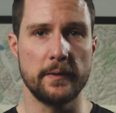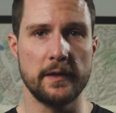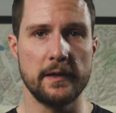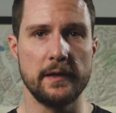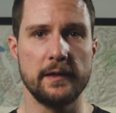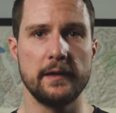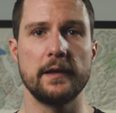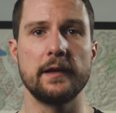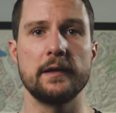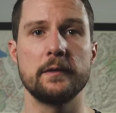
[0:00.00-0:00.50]

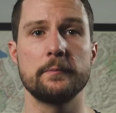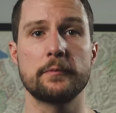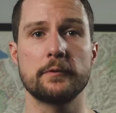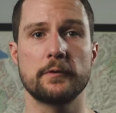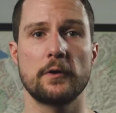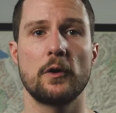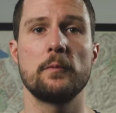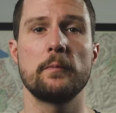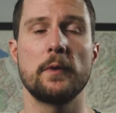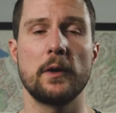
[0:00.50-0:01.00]
p in
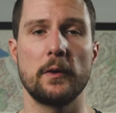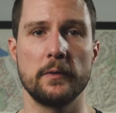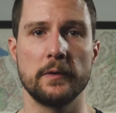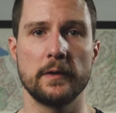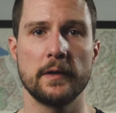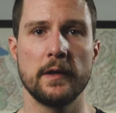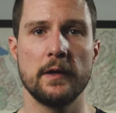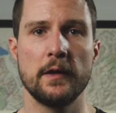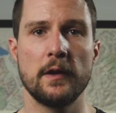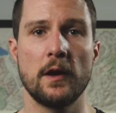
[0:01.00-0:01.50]
Pro
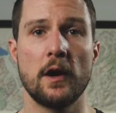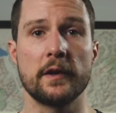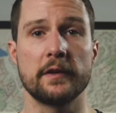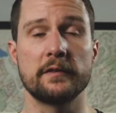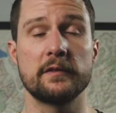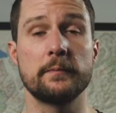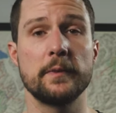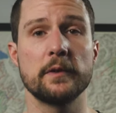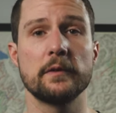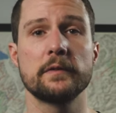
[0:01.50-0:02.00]
mode on
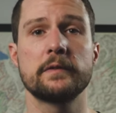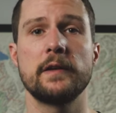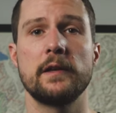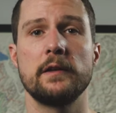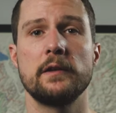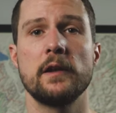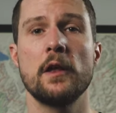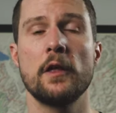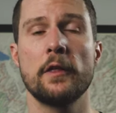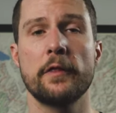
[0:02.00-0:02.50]
its
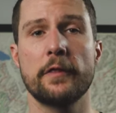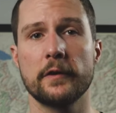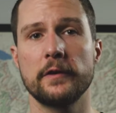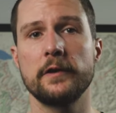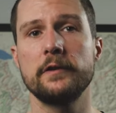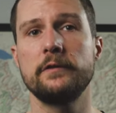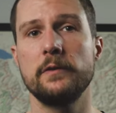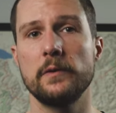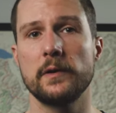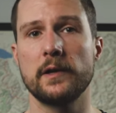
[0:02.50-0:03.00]
built-in
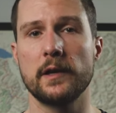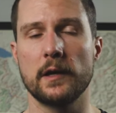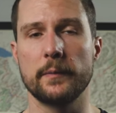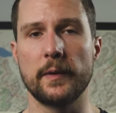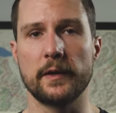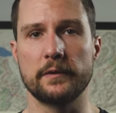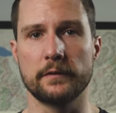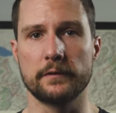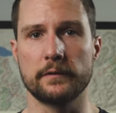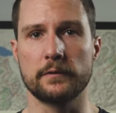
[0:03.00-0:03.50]
thirty-two
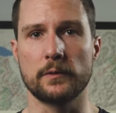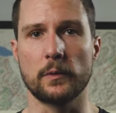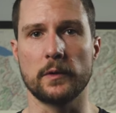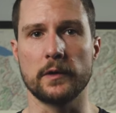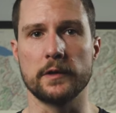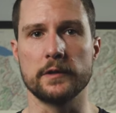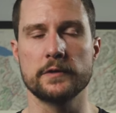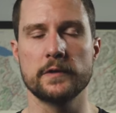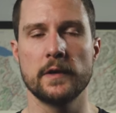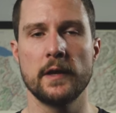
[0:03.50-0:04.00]
gigabytes of
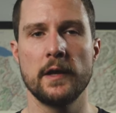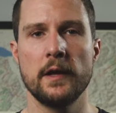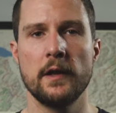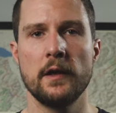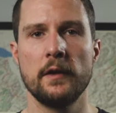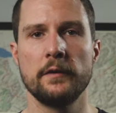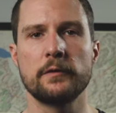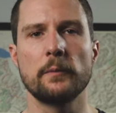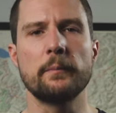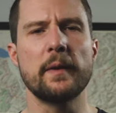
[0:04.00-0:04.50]
storage.
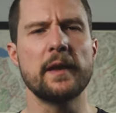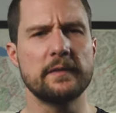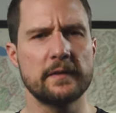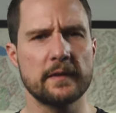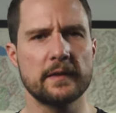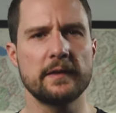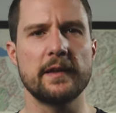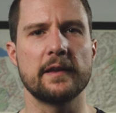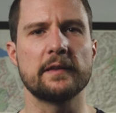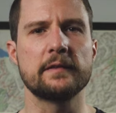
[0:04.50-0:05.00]
So
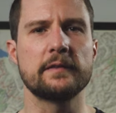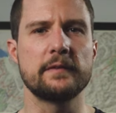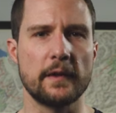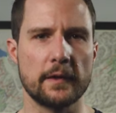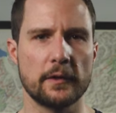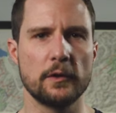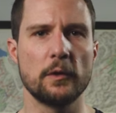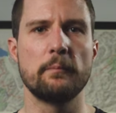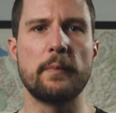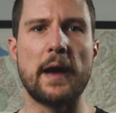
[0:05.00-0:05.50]
basically a
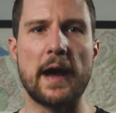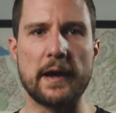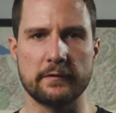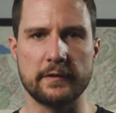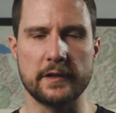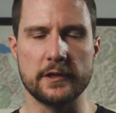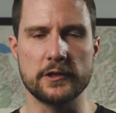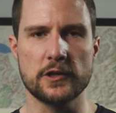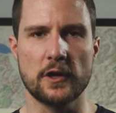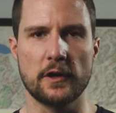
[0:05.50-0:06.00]
single
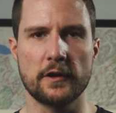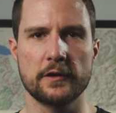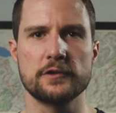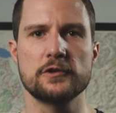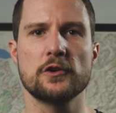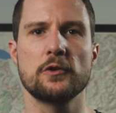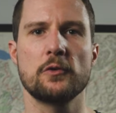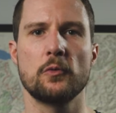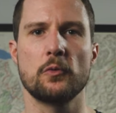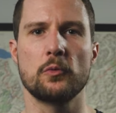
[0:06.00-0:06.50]
battery
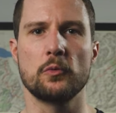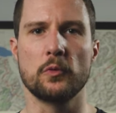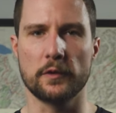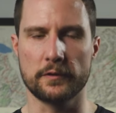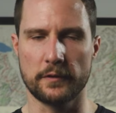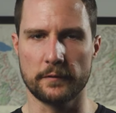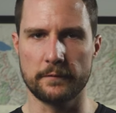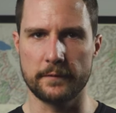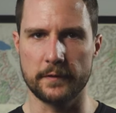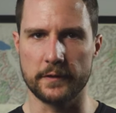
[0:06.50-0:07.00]
charge
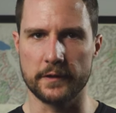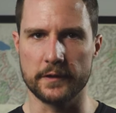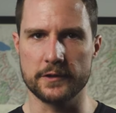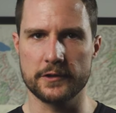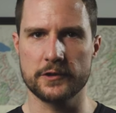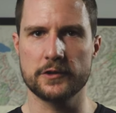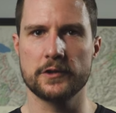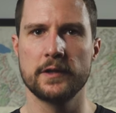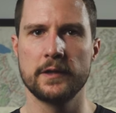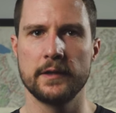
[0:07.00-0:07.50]
worth of
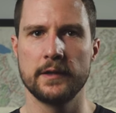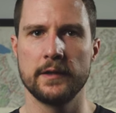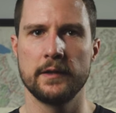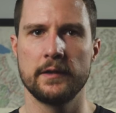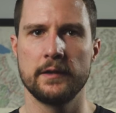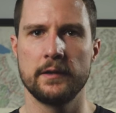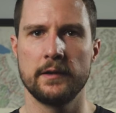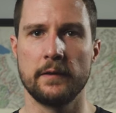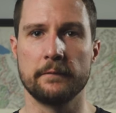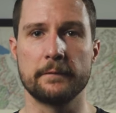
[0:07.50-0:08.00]
footage.
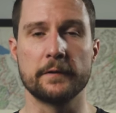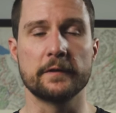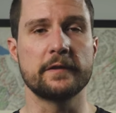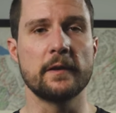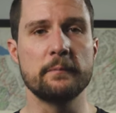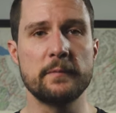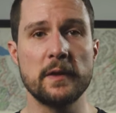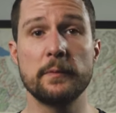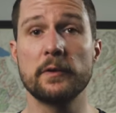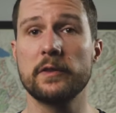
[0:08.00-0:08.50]
And for
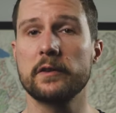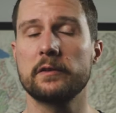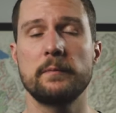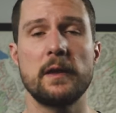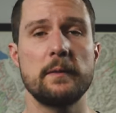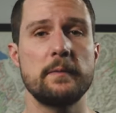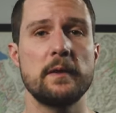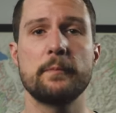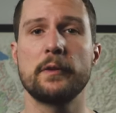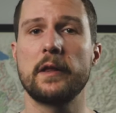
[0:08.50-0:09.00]
some people this
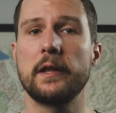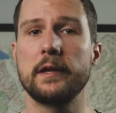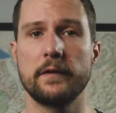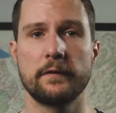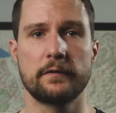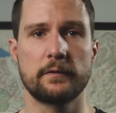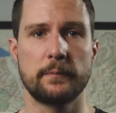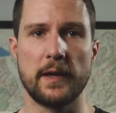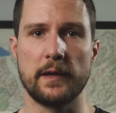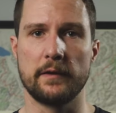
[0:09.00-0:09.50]
may be plenty
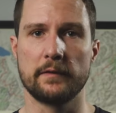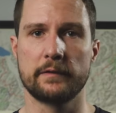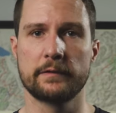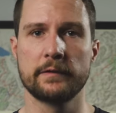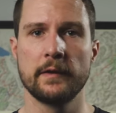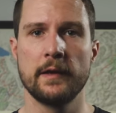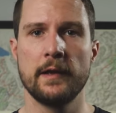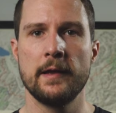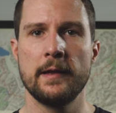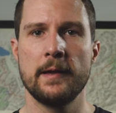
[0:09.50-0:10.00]
of
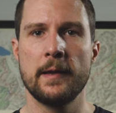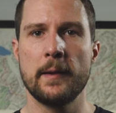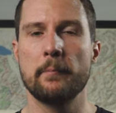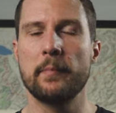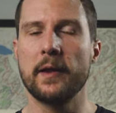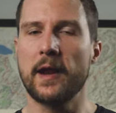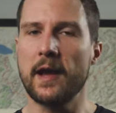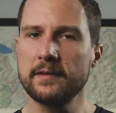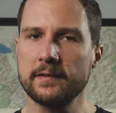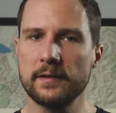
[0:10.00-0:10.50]
space,
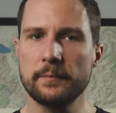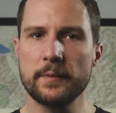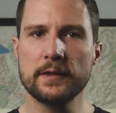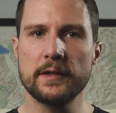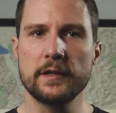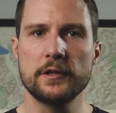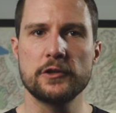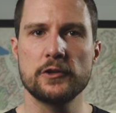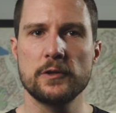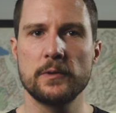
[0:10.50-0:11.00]
but I
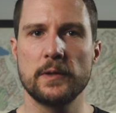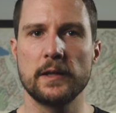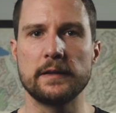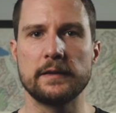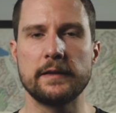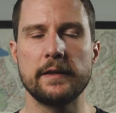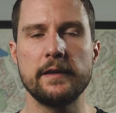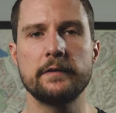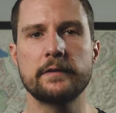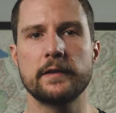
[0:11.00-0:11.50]
typically shoot at
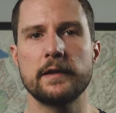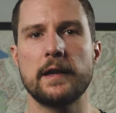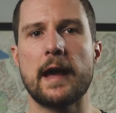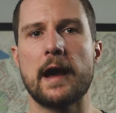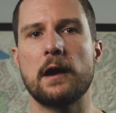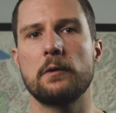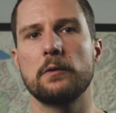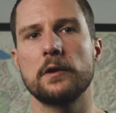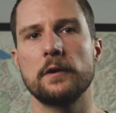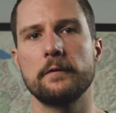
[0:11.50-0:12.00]
least an
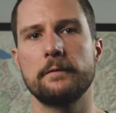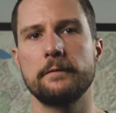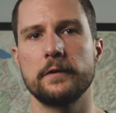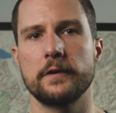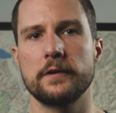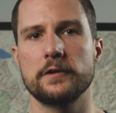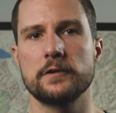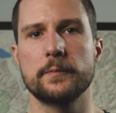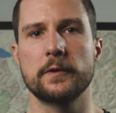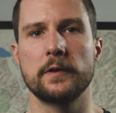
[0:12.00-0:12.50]
hour of
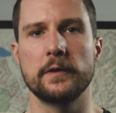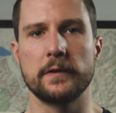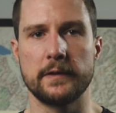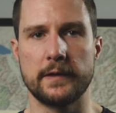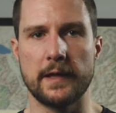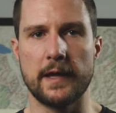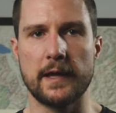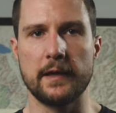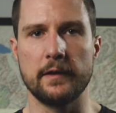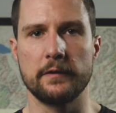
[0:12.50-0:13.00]
footage per
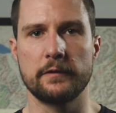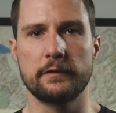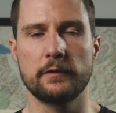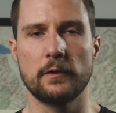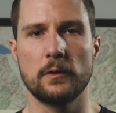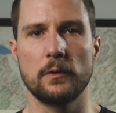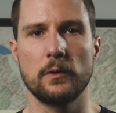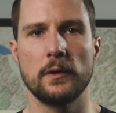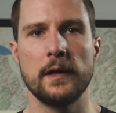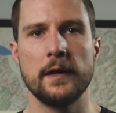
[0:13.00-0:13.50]
day.
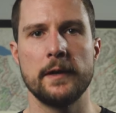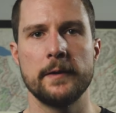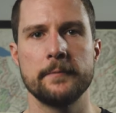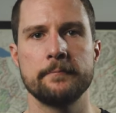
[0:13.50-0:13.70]
So